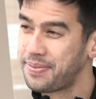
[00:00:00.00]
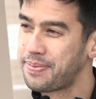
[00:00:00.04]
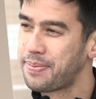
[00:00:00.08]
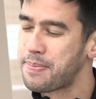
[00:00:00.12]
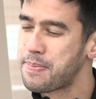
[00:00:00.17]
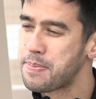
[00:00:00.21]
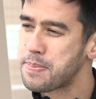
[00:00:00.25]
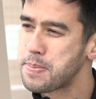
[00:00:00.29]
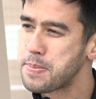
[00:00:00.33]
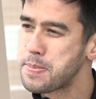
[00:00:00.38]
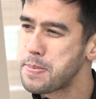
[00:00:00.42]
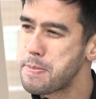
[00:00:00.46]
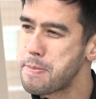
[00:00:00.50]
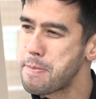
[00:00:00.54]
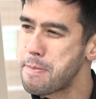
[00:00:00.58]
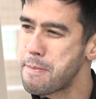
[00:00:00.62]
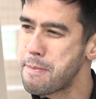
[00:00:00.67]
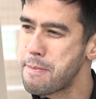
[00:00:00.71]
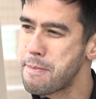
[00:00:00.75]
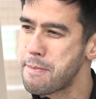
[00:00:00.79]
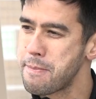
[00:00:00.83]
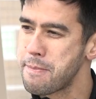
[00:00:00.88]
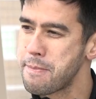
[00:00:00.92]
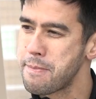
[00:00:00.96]

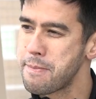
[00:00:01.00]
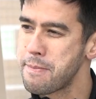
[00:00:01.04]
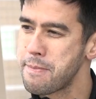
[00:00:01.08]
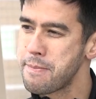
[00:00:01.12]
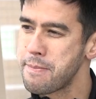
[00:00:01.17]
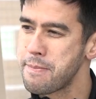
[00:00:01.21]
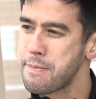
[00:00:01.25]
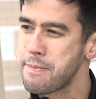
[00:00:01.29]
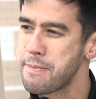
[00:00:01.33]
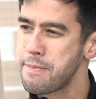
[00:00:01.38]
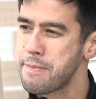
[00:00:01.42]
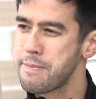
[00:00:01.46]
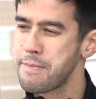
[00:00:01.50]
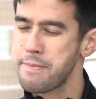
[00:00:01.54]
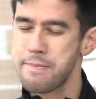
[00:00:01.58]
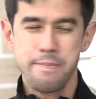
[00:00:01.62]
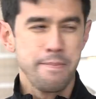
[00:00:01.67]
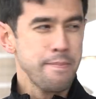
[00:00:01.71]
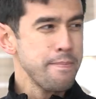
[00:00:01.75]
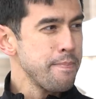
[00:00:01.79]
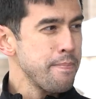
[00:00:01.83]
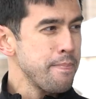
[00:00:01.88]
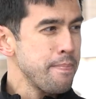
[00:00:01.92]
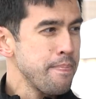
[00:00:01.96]

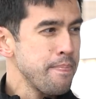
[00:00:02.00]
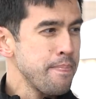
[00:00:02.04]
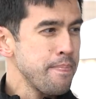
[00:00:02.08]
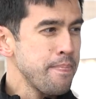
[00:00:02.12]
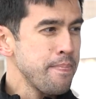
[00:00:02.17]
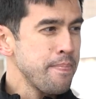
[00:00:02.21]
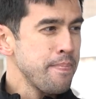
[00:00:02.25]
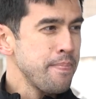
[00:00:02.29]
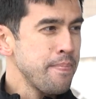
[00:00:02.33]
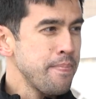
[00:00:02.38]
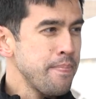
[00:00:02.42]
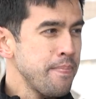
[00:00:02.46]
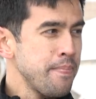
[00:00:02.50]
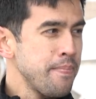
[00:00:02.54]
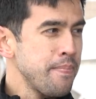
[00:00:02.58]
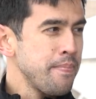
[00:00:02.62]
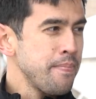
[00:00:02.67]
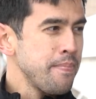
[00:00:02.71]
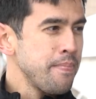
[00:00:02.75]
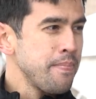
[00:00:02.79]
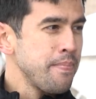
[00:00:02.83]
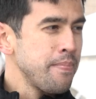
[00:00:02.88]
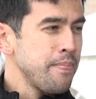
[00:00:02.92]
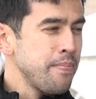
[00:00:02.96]

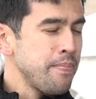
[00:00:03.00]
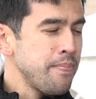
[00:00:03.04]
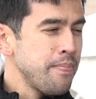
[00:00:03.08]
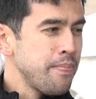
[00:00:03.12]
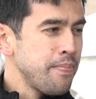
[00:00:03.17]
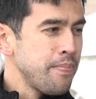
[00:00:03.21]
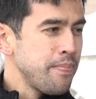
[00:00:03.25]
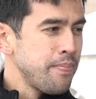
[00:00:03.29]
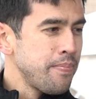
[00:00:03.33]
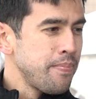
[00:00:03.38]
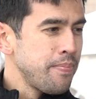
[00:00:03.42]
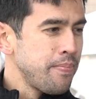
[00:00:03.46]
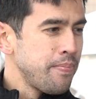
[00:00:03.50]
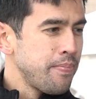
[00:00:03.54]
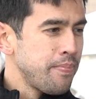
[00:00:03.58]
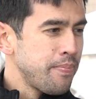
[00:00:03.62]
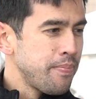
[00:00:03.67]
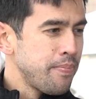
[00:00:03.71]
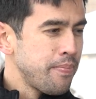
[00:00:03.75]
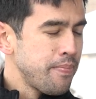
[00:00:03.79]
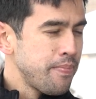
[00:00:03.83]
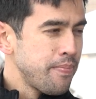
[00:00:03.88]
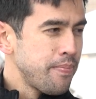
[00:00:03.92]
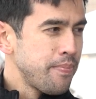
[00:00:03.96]

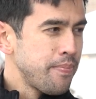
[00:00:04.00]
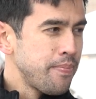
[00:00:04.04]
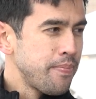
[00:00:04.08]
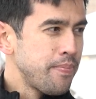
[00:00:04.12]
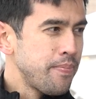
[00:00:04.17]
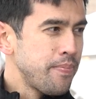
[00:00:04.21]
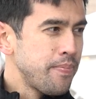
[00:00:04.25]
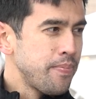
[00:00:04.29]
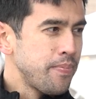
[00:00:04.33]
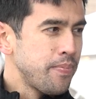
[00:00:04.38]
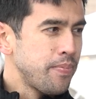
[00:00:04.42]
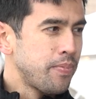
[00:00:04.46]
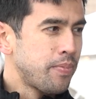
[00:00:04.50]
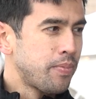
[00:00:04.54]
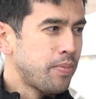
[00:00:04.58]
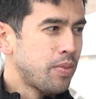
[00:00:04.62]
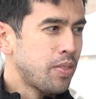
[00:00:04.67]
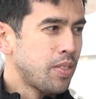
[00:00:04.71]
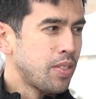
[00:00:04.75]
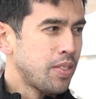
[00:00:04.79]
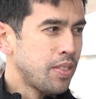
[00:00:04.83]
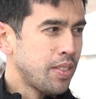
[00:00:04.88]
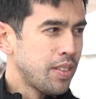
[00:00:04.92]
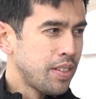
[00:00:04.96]

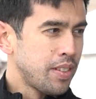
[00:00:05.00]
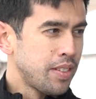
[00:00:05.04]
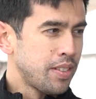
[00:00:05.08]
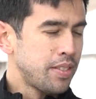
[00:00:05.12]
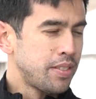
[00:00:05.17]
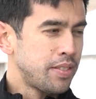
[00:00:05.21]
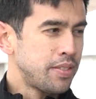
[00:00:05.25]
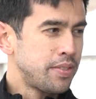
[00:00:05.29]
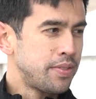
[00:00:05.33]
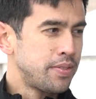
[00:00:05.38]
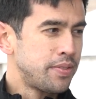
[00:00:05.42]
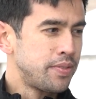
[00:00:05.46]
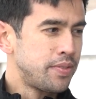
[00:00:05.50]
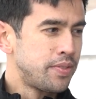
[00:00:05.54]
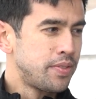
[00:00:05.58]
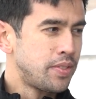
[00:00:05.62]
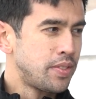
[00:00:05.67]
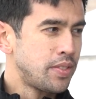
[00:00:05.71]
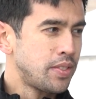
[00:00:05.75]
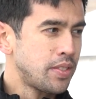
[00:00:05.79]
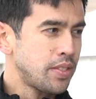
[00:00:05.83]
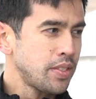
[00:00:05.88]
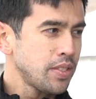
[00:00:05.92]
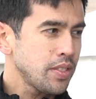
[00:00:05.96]

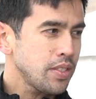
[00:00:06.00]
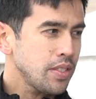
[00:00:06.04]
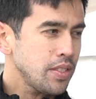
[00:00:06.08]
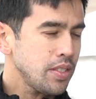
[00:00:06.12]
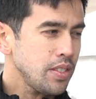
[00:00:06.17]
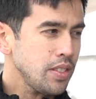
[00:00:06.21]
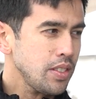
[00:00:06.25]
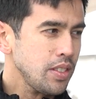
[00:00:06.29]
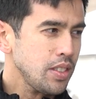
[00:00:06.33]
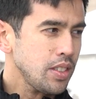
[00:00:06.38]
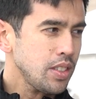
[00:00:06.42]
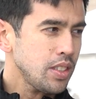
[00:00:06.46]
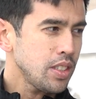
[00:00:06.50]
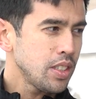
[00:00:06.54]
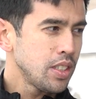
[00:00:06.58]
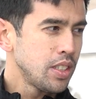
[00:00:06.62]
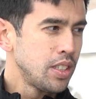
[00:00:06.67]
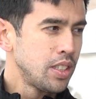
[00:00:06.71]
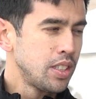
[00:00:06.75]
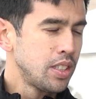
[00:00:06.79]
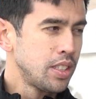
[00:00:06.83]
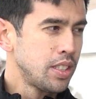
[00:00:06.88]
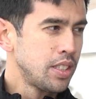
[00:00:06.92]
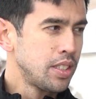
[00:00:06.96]

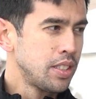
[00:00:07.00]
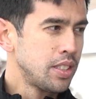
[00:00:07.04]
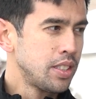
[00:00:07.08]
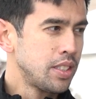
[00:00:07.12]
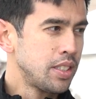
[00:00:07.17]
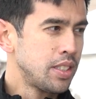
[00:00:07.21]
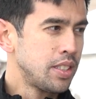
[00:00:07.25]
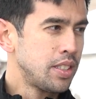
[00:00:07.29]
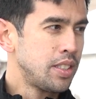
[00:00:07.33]
[no speech]